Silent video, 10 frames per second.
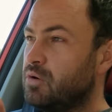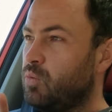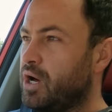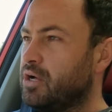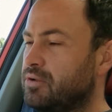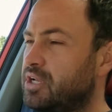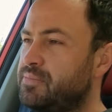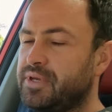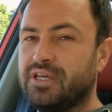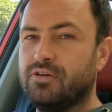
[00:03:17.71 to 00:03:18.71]
Well, let
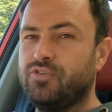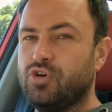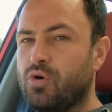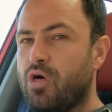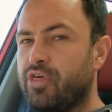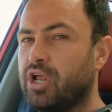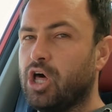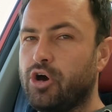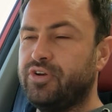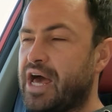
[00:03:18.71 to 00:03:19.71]
me give you the
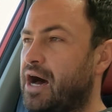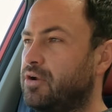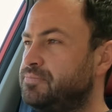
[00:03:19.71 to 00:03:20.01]
lowdown.